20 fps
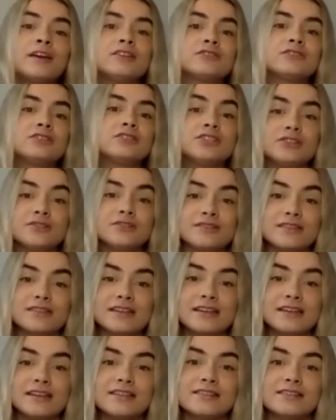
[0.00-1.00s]
can we
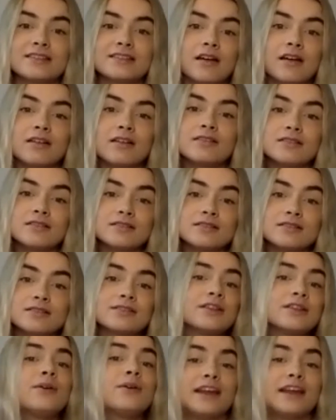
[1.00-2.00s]
introduce these
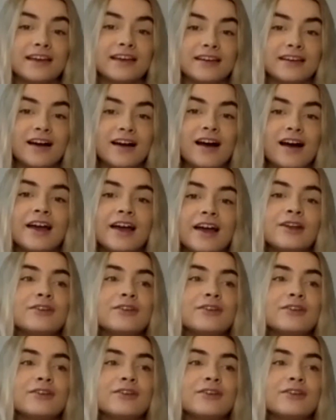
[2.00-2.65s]
slowly?